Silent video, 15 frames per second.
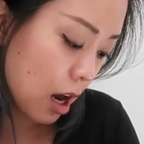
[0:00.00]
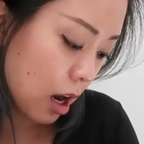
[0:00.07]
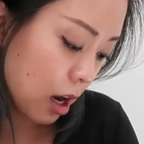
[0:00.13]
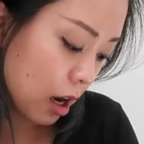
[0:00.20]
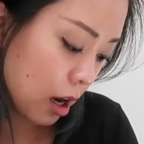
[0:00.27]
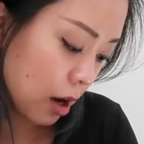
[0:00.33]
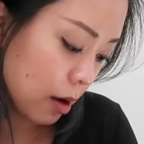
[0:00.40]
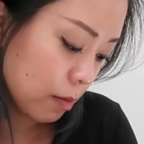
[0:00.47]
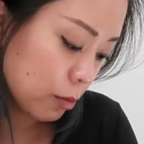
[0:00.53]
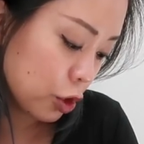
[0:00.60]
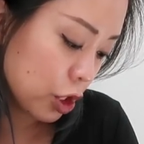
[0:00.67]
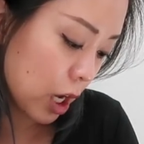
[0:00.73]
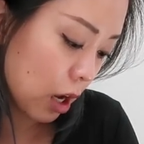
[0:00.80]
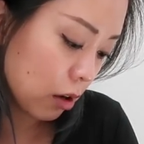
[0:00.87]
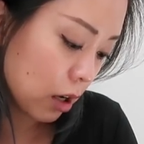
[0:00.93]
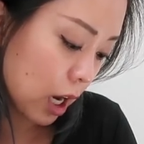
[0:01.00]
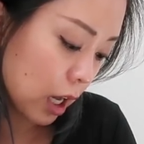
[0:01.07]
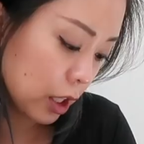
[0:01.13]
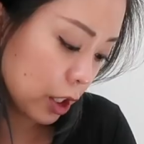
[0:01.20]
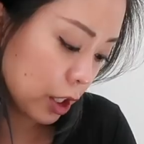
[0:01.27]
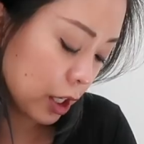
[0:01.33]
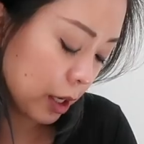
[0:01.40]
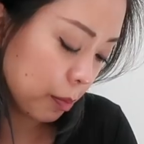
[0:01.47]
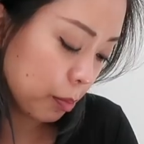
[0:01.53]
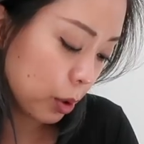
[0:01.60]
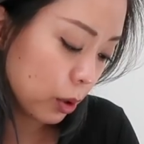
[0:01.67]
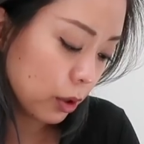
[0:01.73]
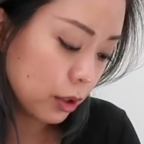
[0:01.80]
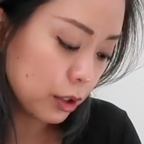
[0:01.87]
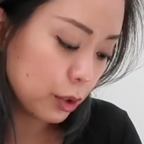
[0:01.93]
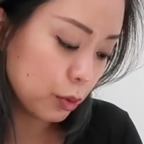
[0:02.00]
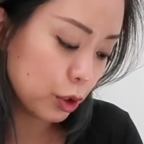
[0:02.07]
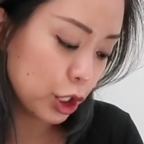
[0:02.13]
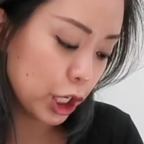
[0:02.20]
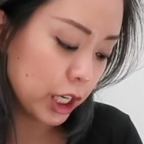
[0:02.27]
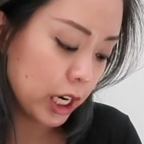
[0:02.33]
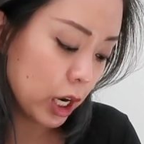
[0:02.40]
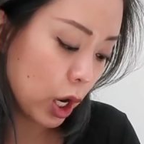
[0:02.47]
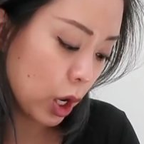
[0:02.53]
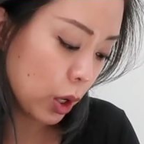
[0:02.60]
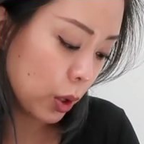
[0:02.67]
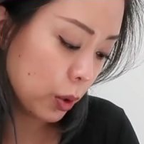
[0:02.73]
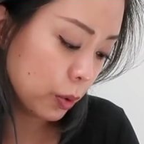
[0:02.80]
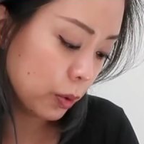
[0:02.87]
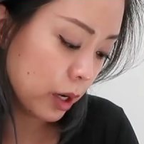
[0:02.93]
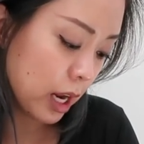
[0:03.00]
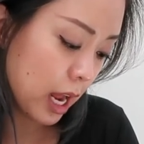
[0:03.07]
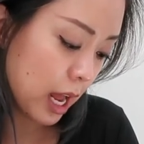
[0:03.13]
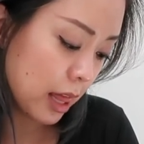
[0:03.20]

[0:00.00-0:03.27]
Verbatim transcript: Um, Gel Color Impulse, which I already own,